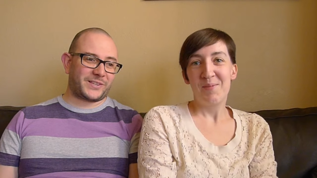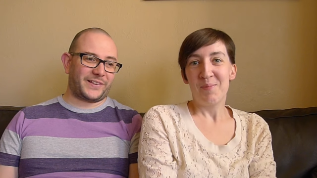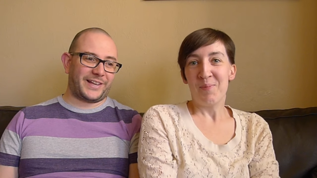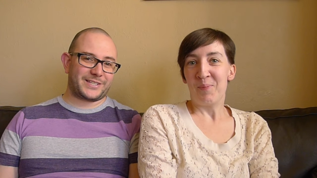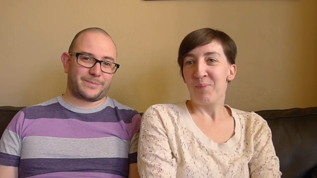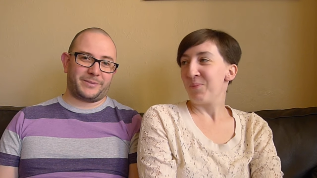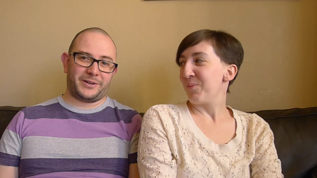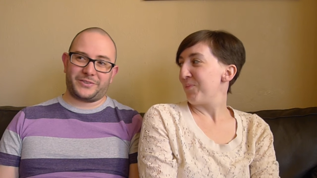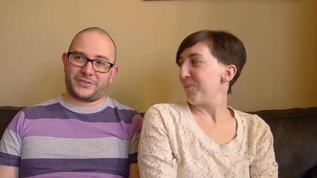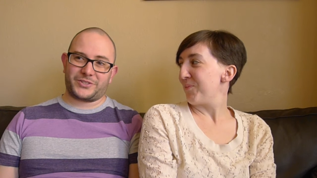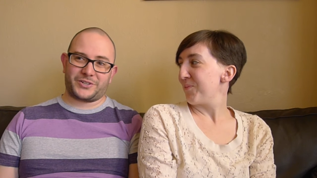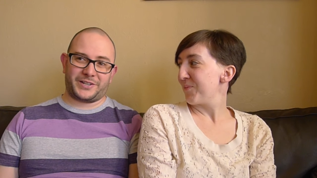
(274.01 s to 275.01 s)
Speaker 1: the last month
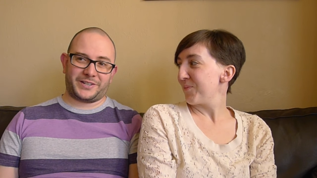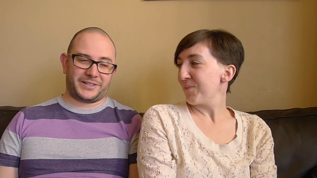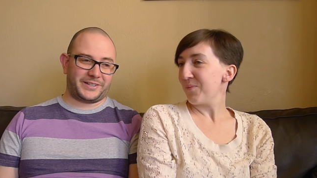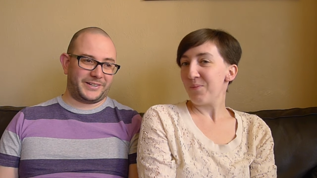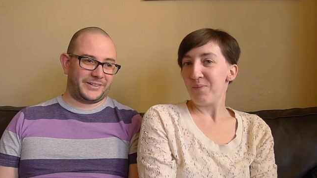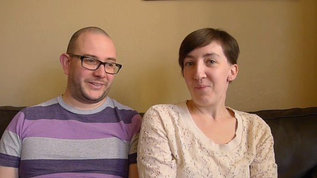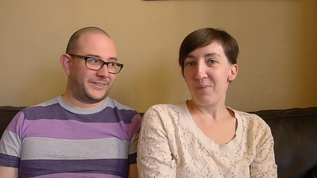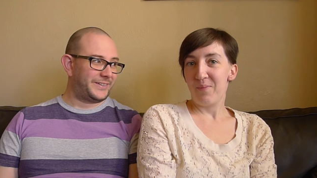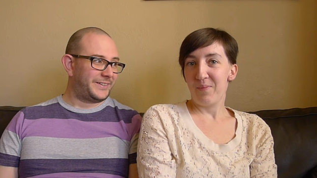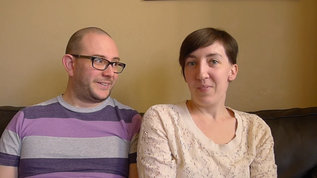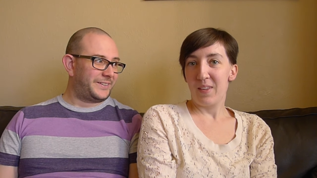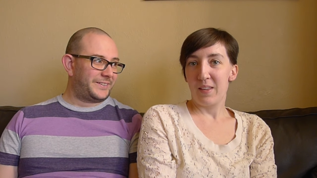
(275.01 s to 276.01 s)
trying to
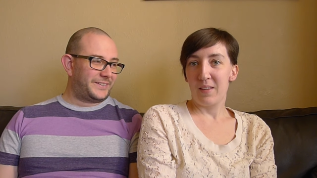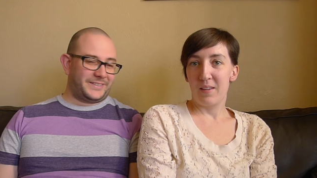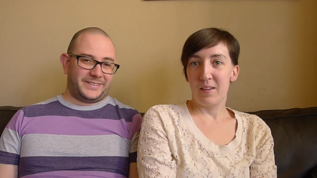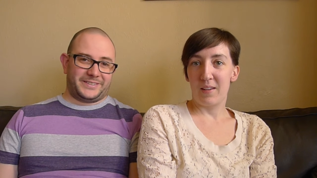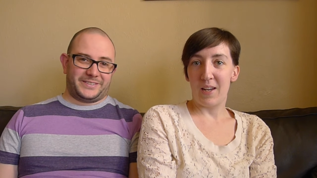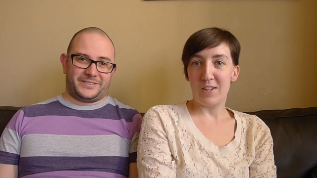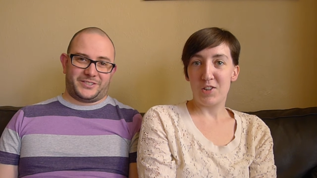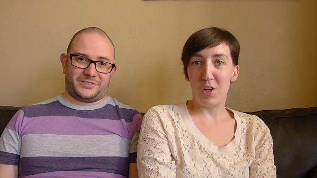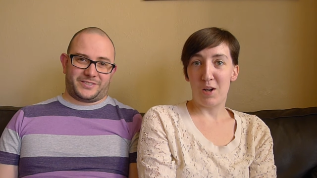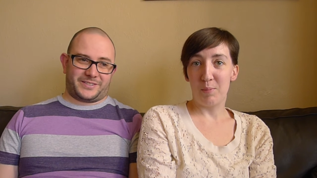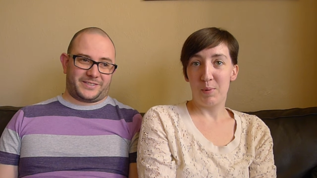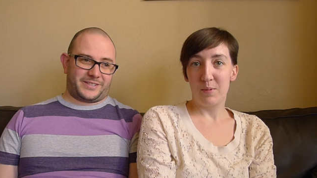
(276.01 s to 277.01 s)
catch
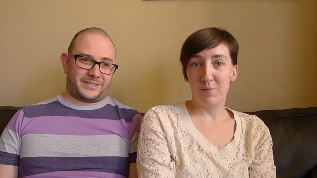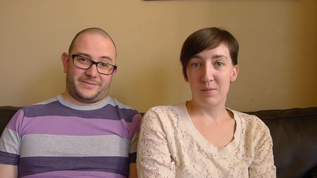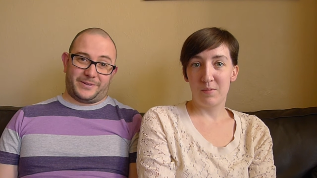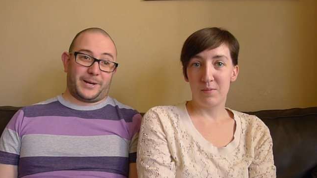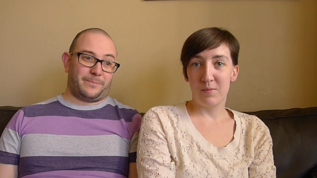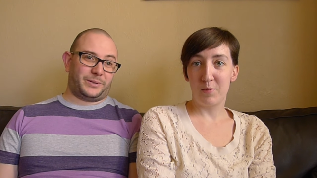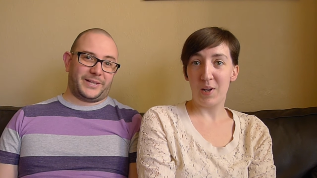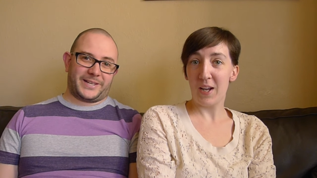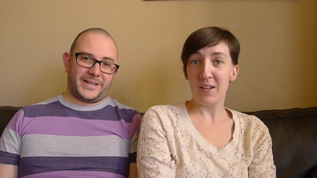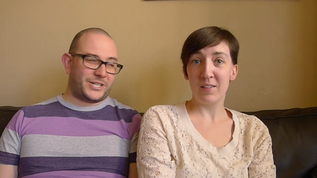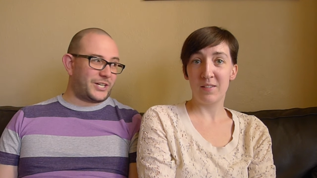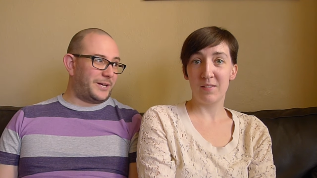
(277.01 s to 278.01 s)
up. Yeah, we
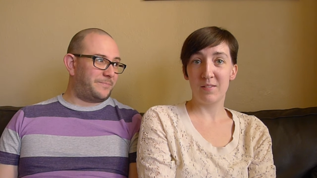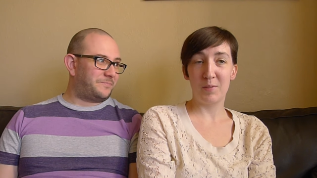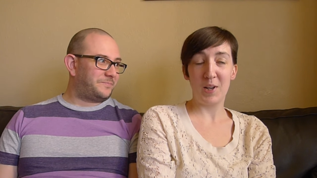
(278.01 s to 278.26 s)
catch up. We